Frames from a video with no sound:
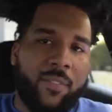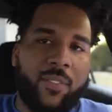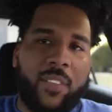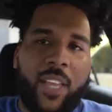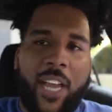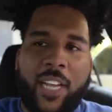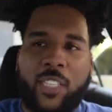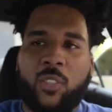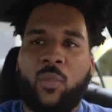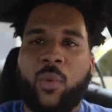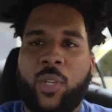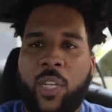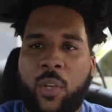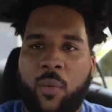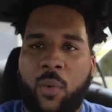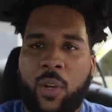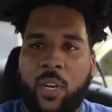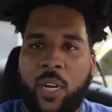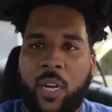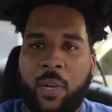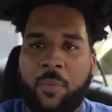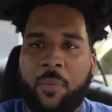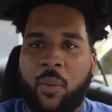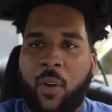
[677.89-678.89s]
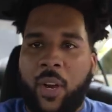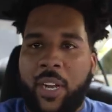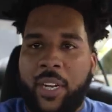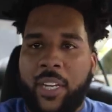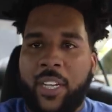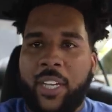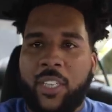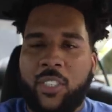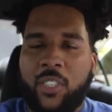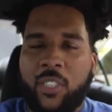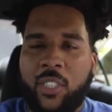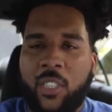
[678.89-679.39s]
that's when you want to upgrade
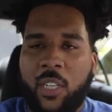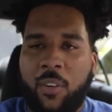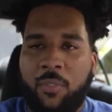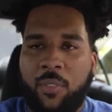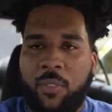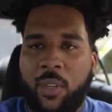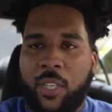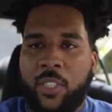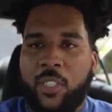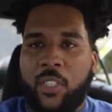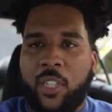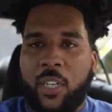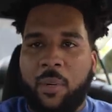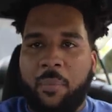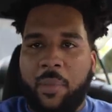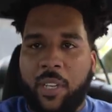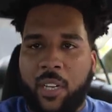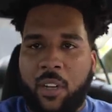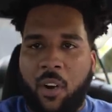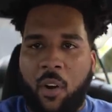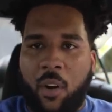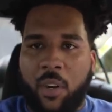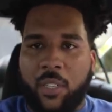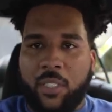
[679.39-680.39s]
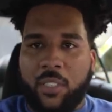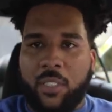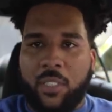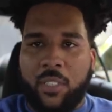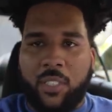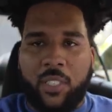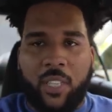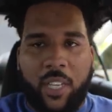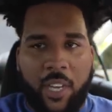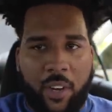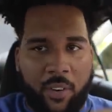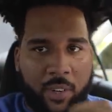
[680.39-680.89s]
and get yourself a legitimate car
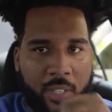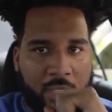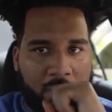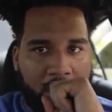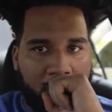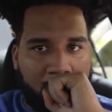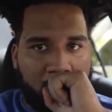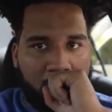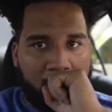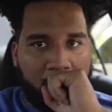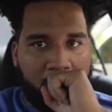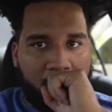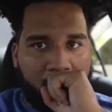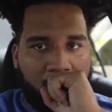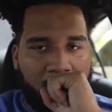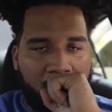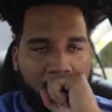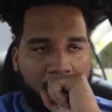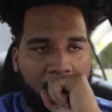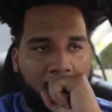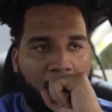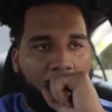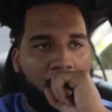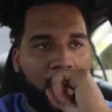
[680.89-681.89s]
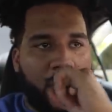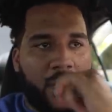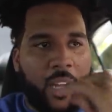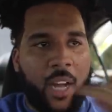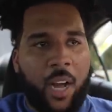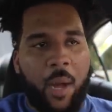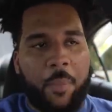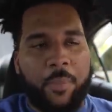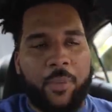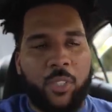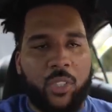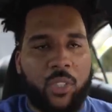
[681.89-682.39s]
security system, you know, a
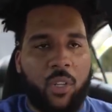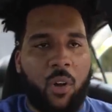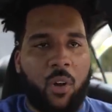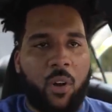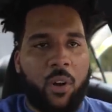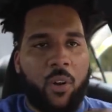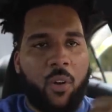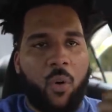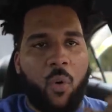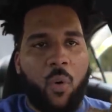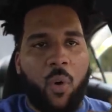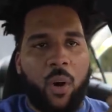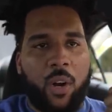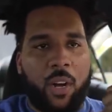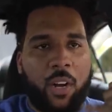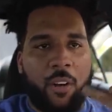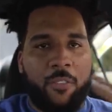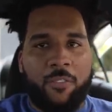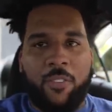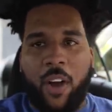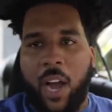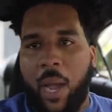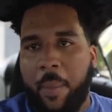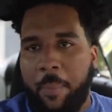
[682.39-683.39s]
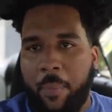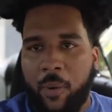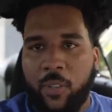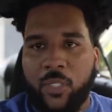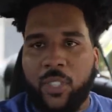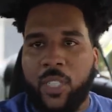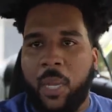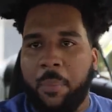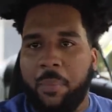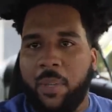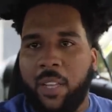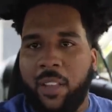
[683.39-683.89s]
CompuStar or a Viper,
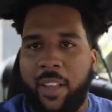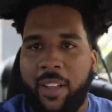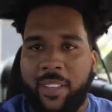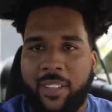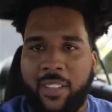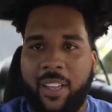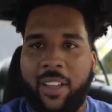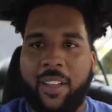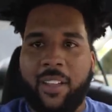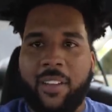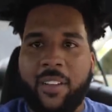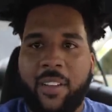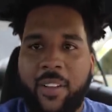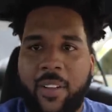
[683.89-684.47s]
something like that.